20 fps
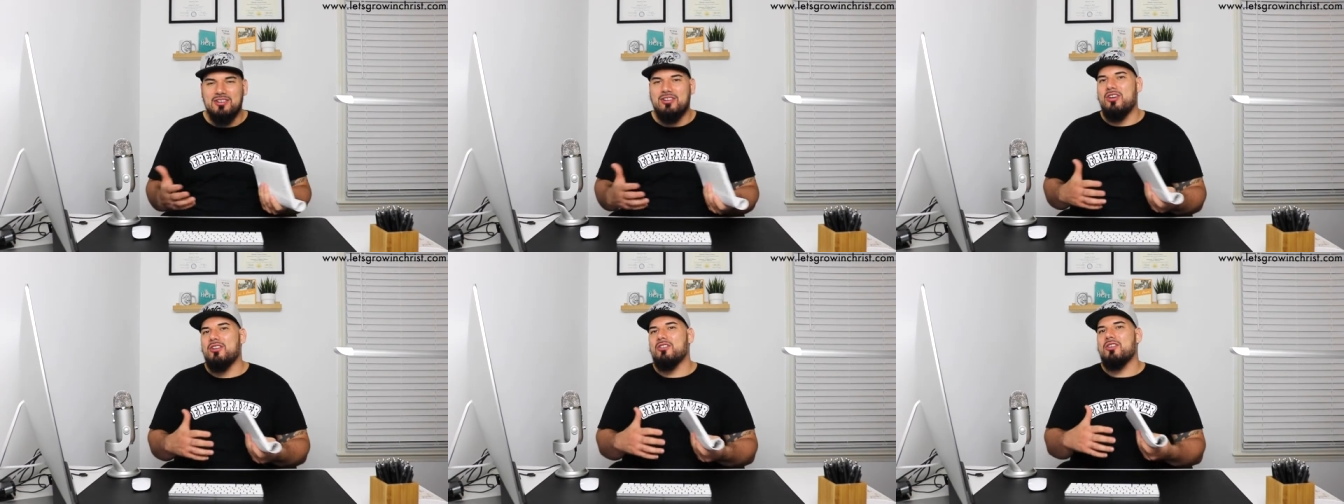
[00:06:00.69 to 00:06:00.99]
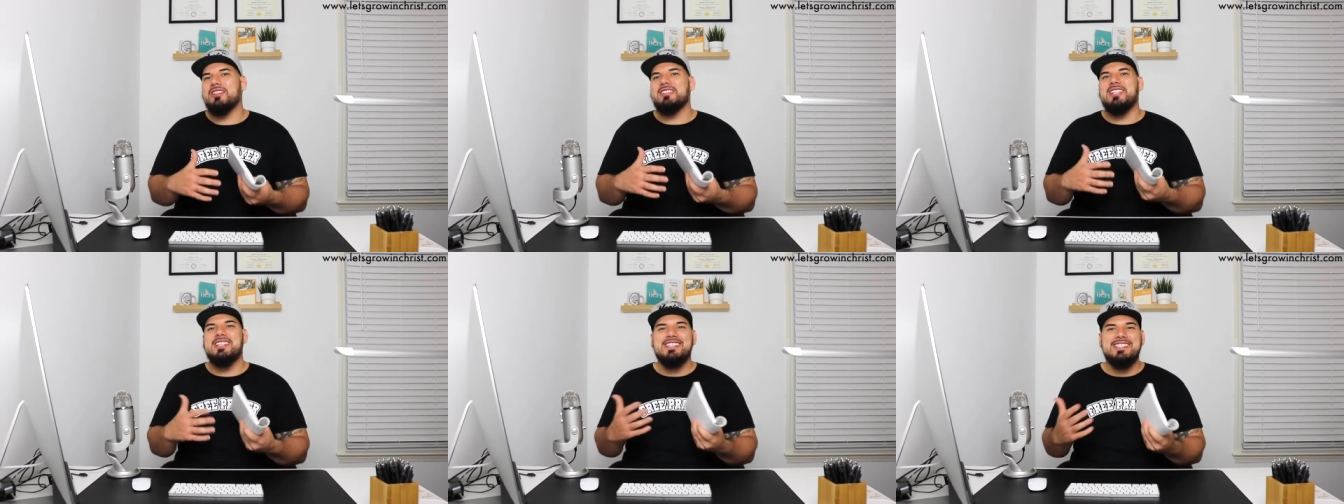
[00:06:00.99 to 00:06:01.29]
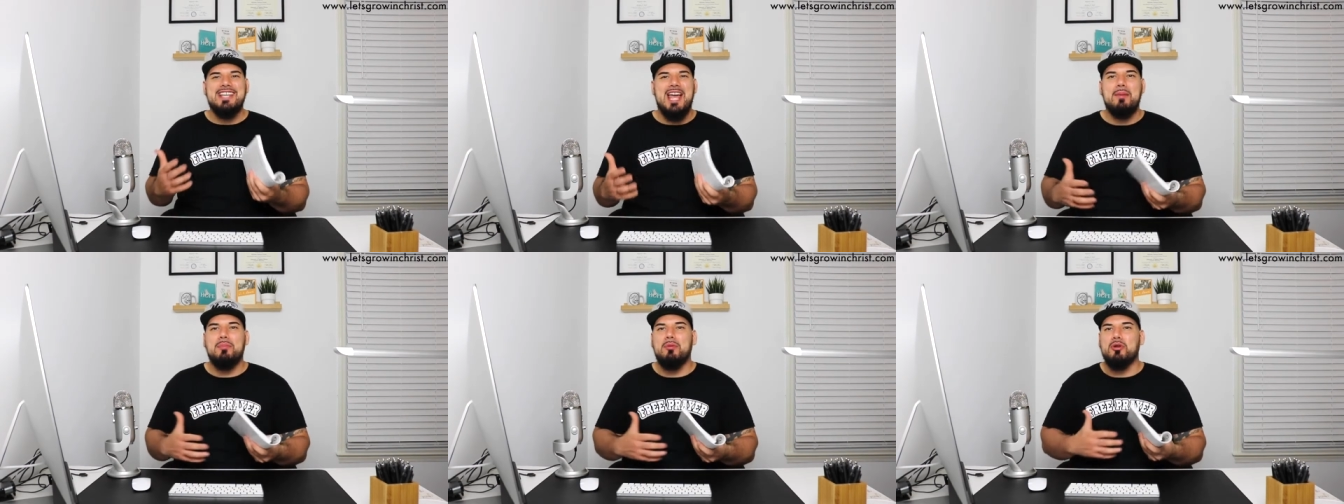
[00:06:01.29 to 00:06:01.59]
no longer a
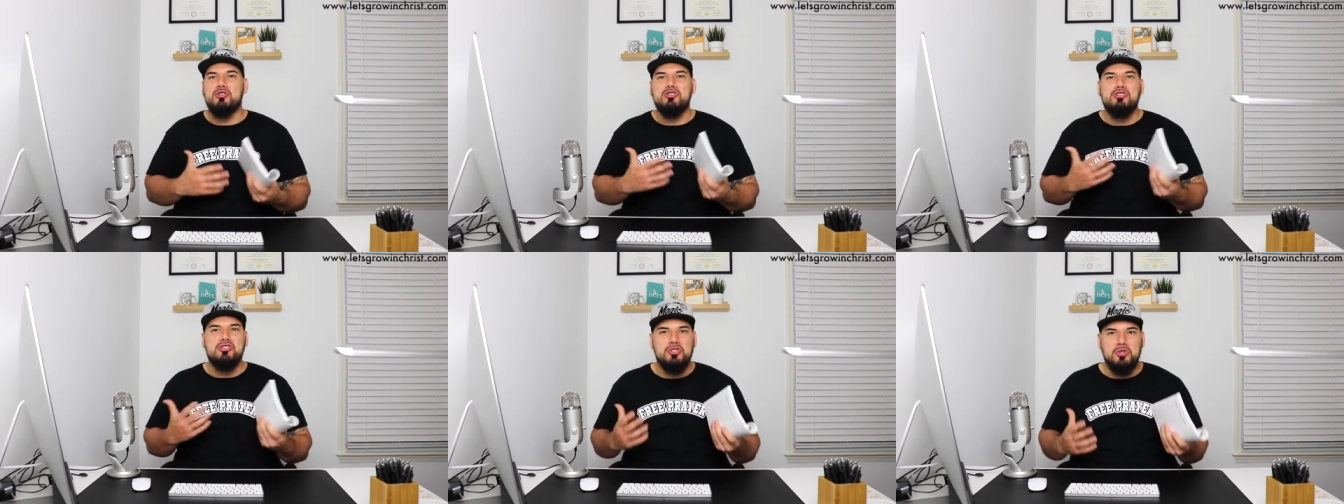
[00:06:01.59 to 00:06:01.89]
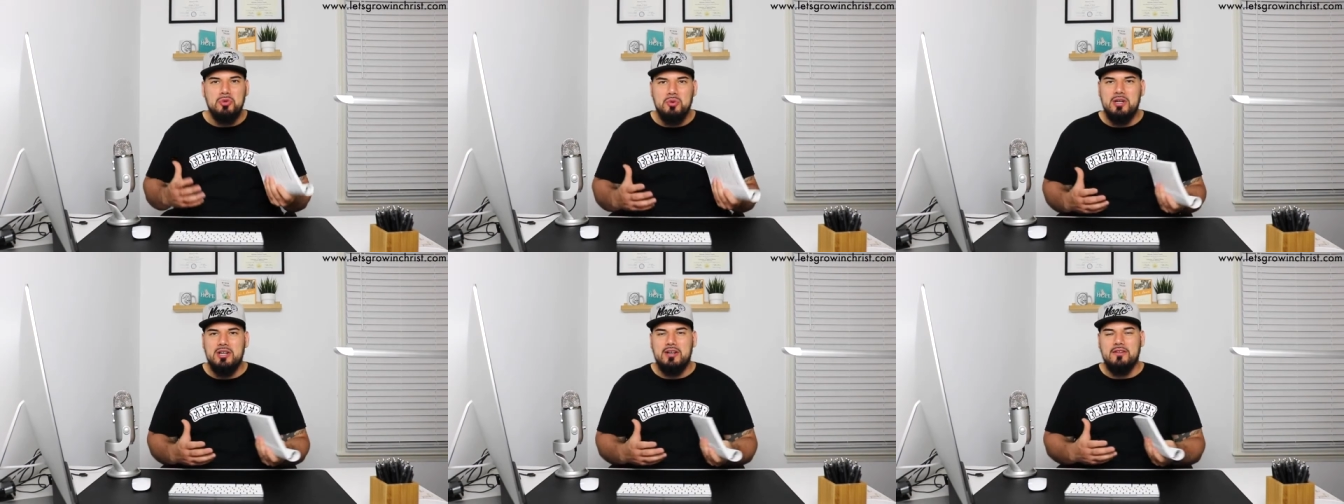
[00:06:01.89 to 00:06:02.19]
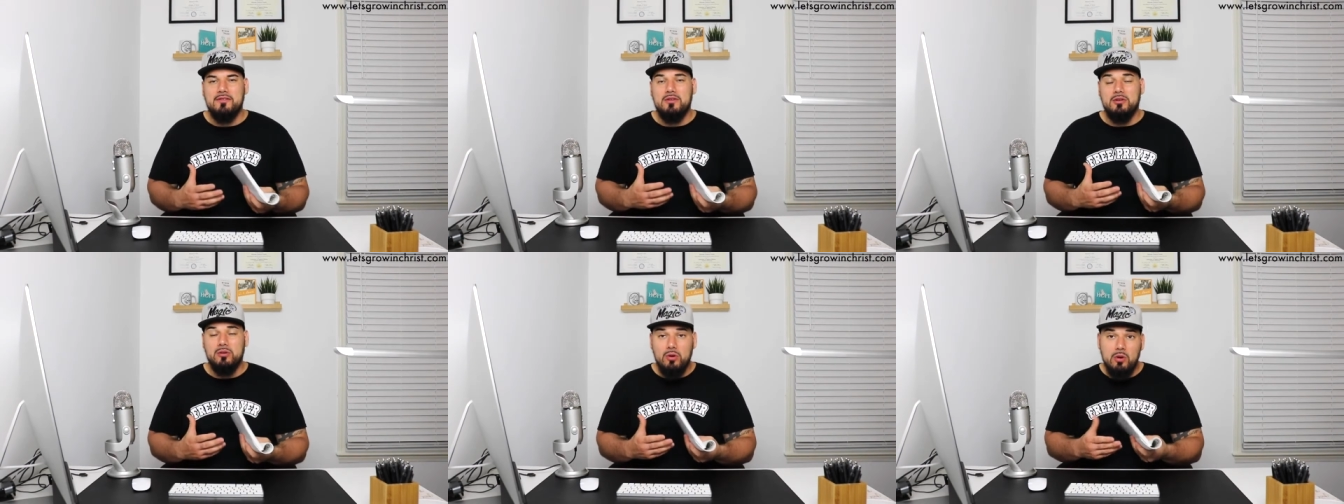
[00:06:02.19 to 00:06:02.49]
disciple, a student
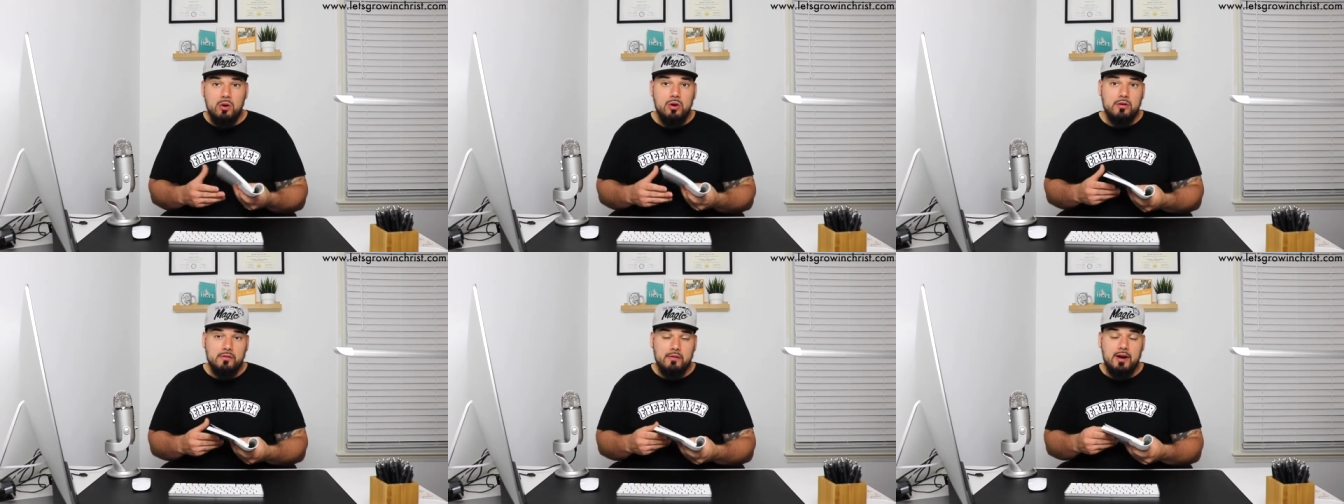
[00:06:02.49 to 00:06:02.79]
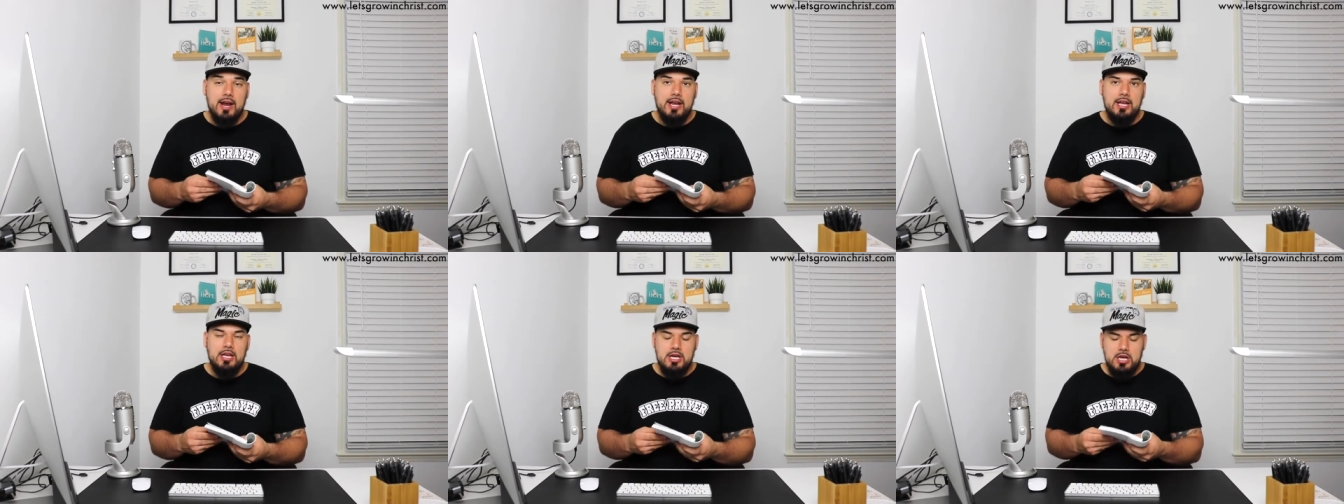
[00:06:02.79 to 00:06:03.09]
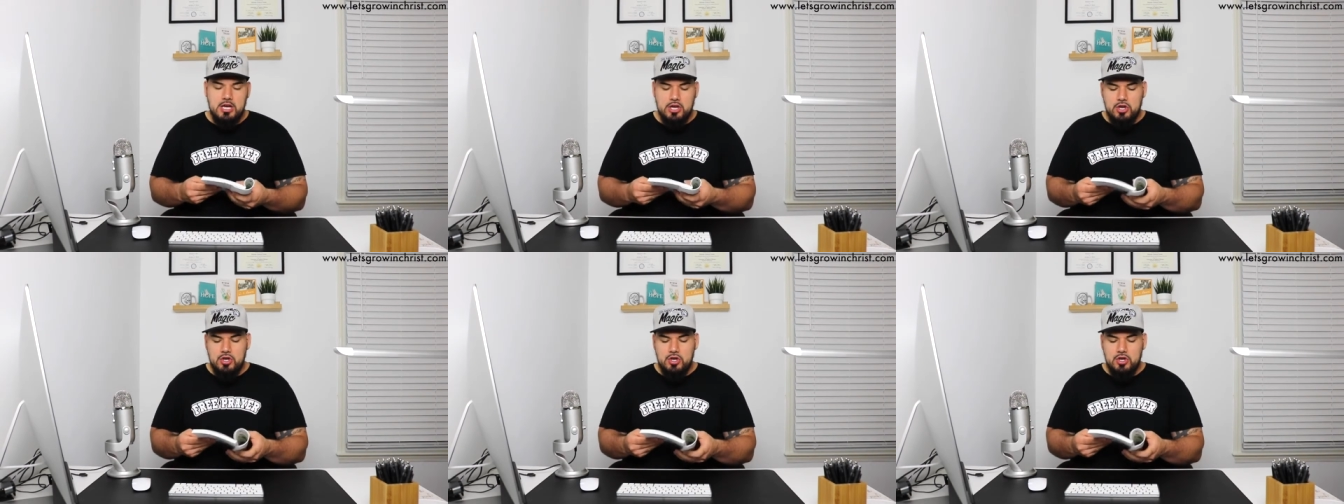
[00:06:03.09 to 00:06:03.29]
of the Lord, right?